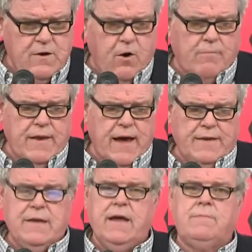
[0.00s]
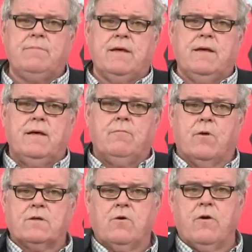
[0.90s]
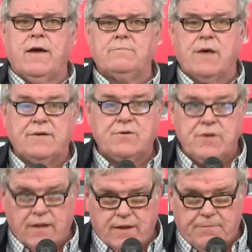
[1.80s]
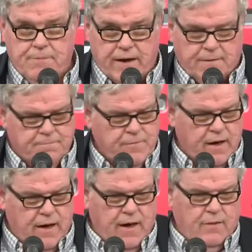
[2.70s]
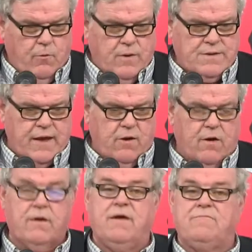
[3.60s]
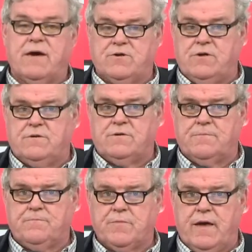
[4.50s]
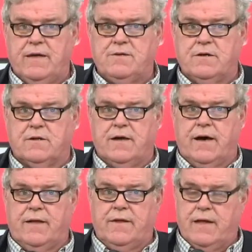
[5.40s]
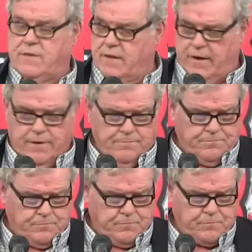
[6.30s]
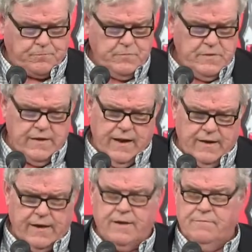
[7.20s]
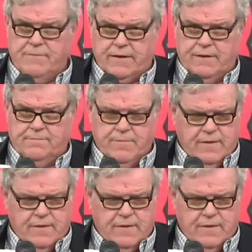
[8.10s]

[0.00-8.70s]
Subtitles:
COVID-19 moratoriums are still in effect. The ones that are evictions until the end of the year. You're not getting evicted.